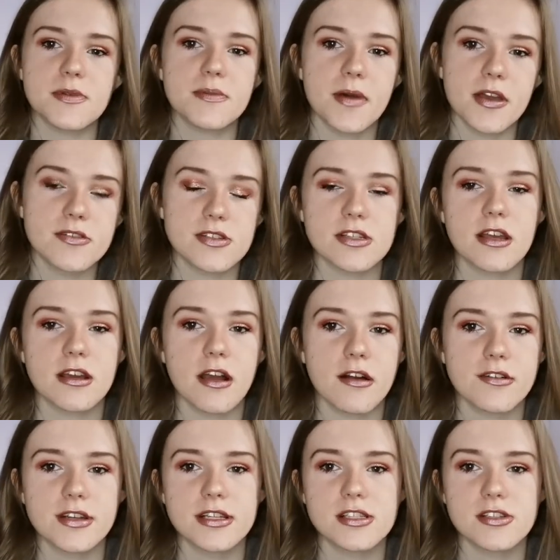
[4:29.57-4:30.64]
been posting her
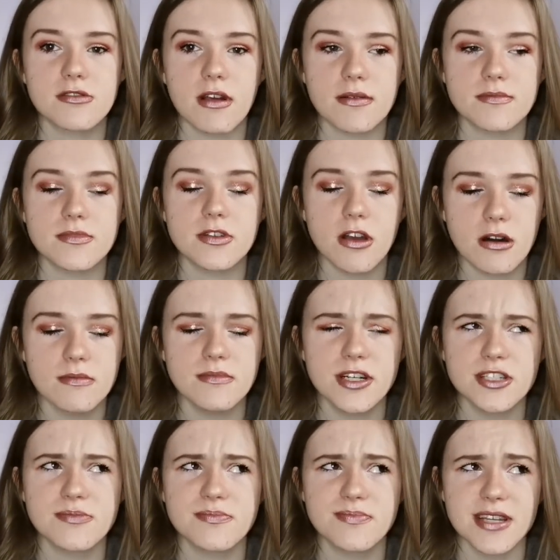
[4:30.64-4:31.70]
car on Instagram, got a
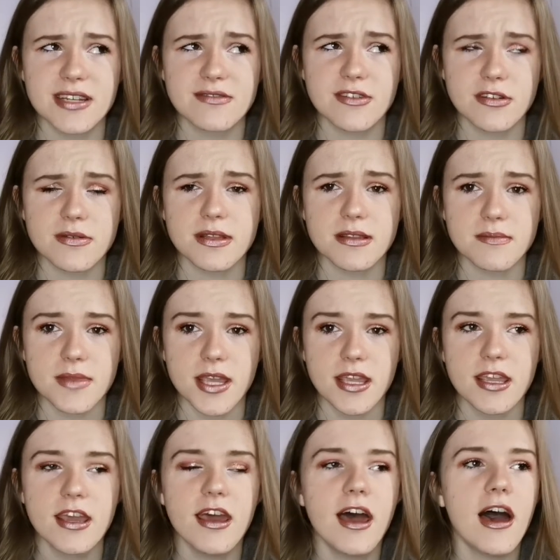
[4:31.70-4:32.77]
much bigger following than me.